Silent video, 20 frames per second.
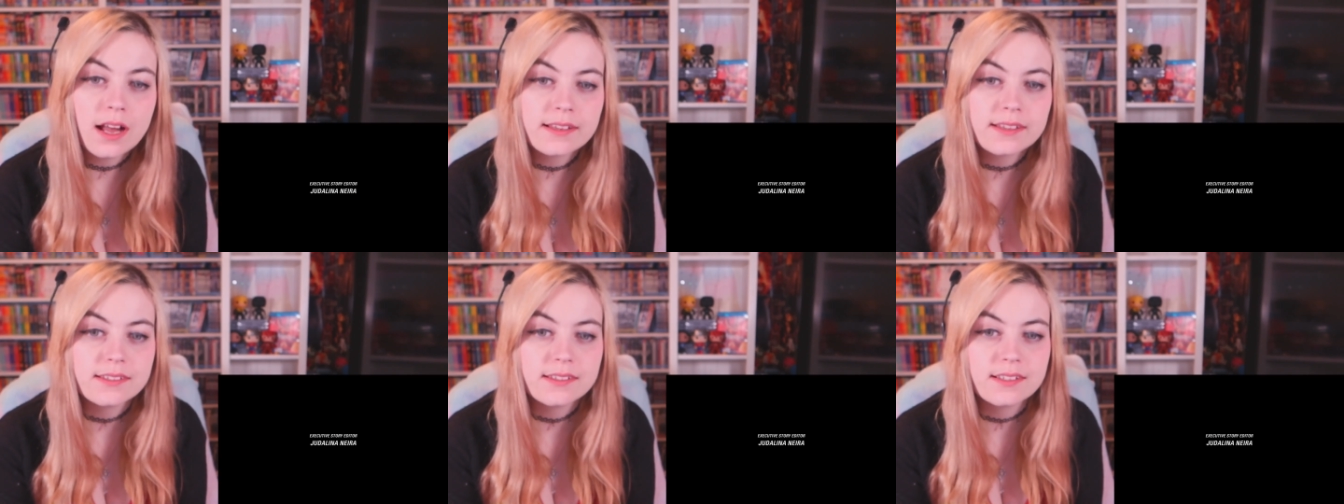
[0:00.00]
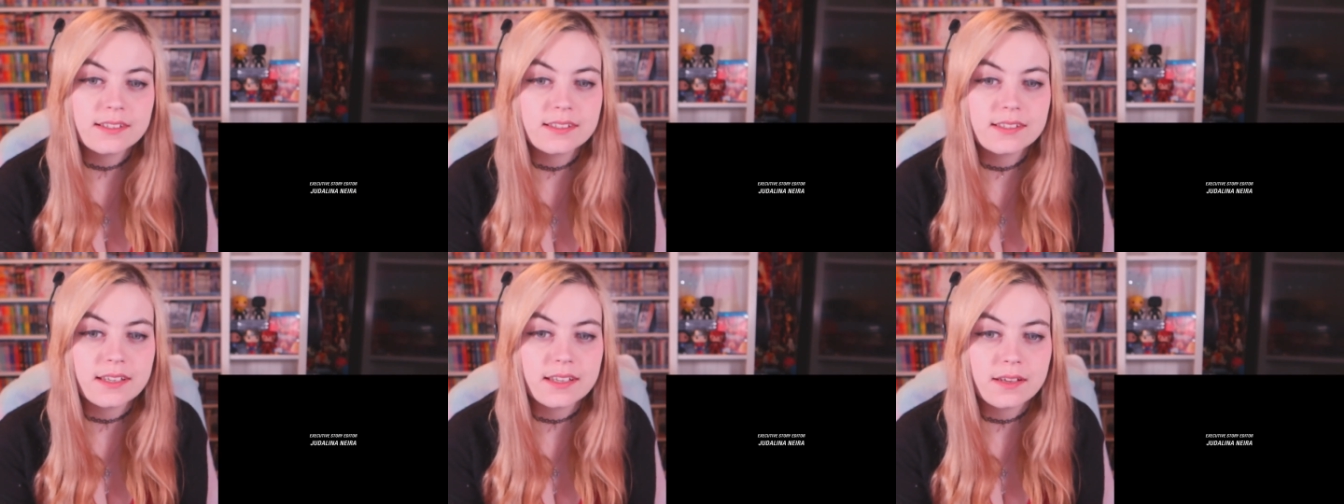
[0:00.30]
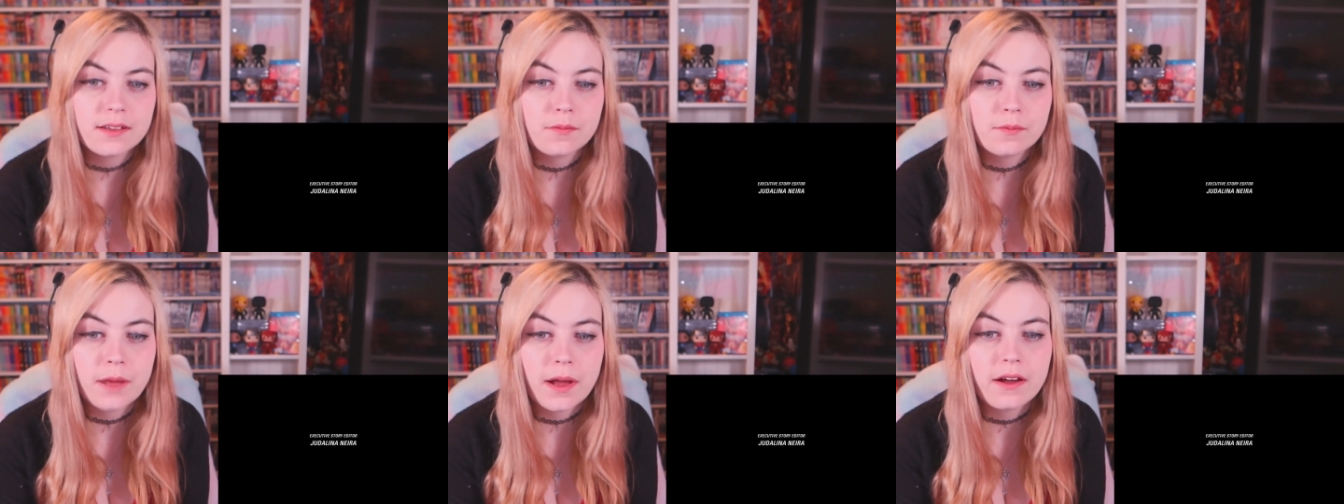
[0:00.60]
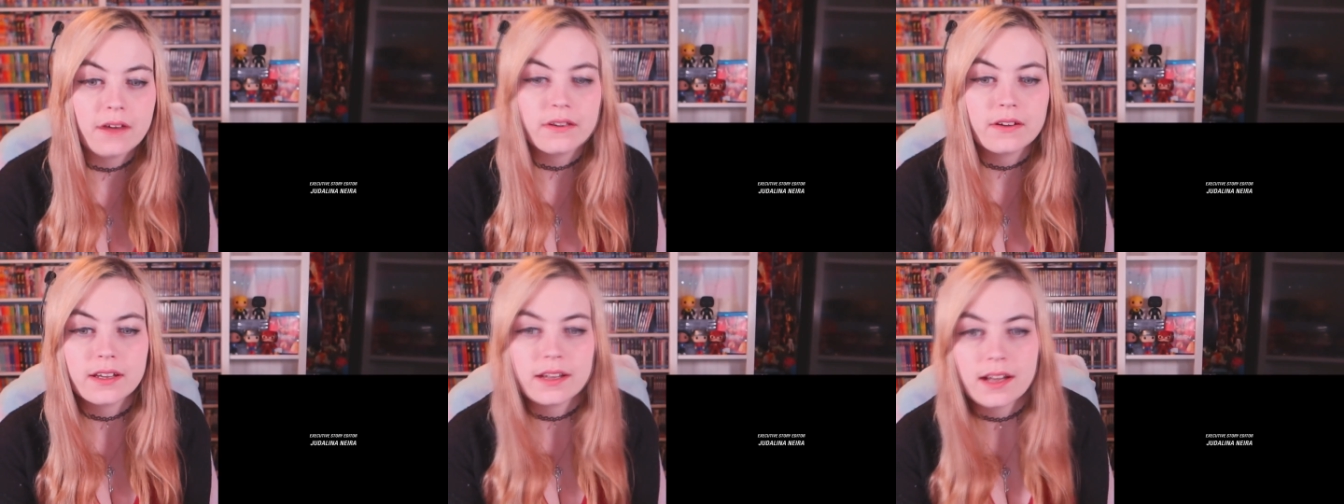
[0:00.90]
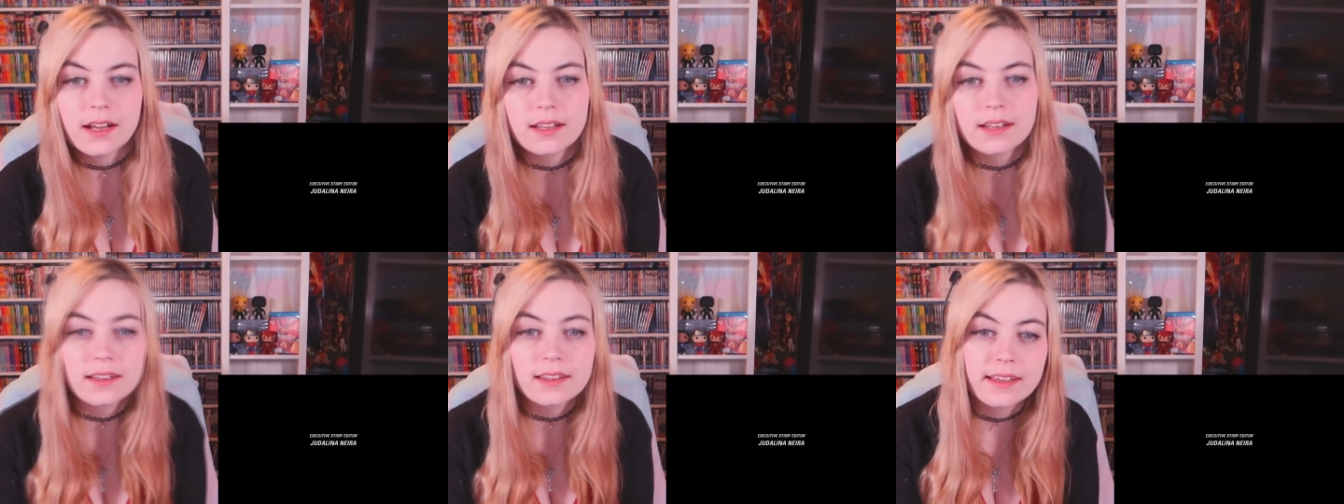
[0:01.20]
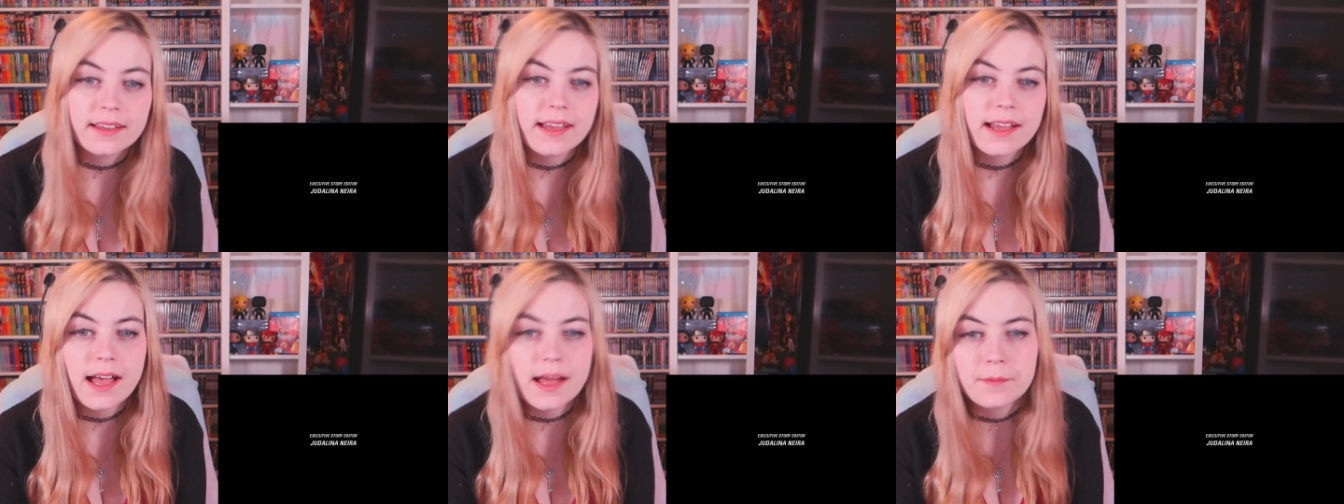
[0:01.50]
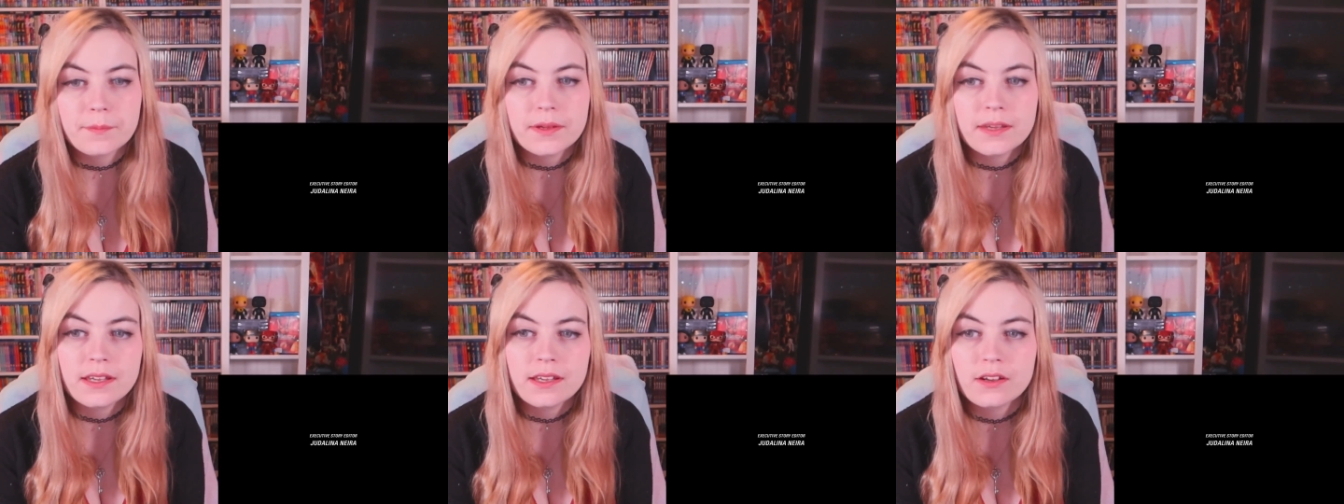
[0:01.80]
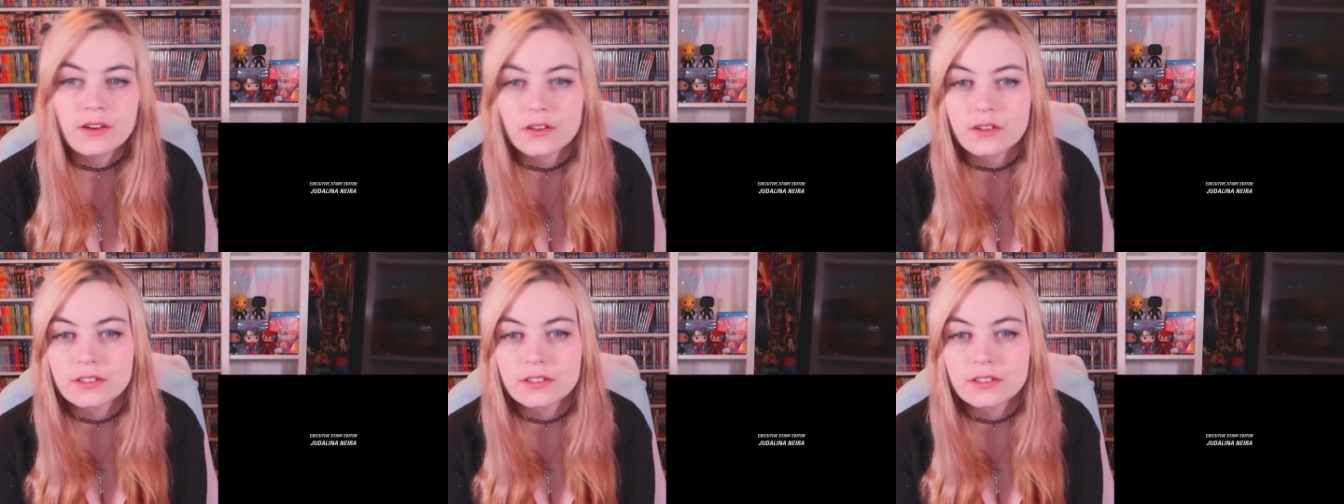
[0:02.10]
to see Barry kind of like happy go